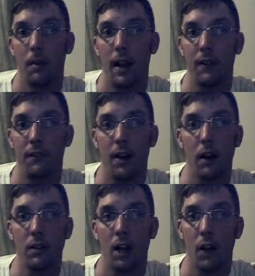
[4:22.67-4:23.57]
I
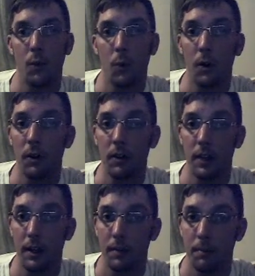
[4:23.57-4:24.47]
felt
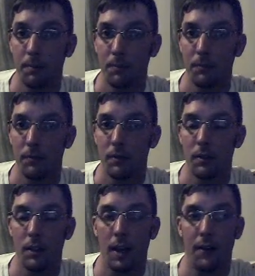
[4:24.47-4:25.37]
unworthy.
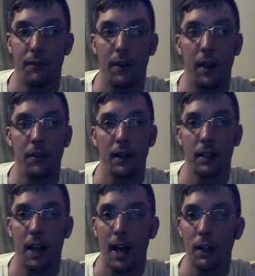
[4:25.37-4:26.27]
I felt that
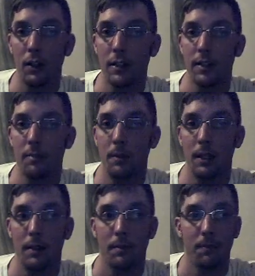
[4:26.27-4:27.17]
God looked at
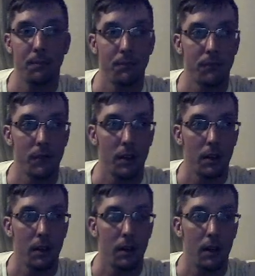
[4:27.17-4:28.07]
me
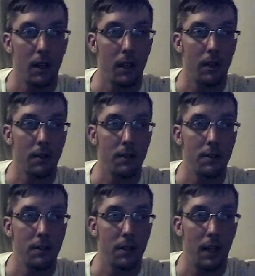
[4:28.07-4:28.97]
and
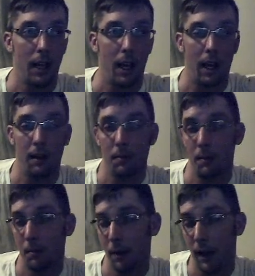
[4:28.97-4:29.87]

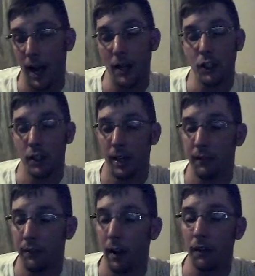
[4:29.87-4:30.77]
actually I
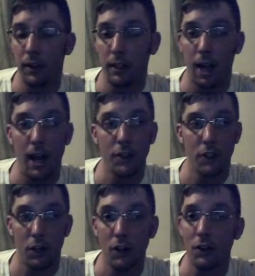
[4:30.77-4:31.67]
felt that God
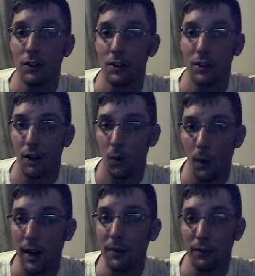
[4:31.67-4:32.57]
turned
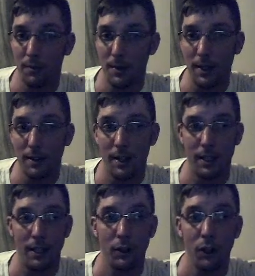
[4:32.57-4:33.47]
away from me, that
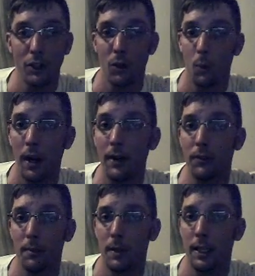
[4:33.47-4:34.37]
he looked away
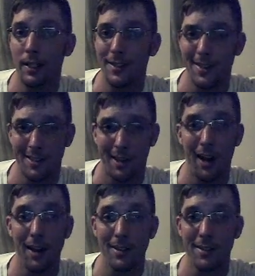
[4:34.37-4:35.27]
from me in
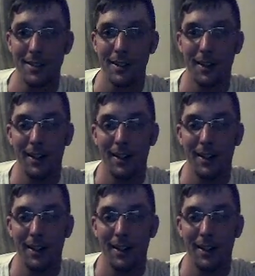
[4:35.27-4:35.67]
disgust.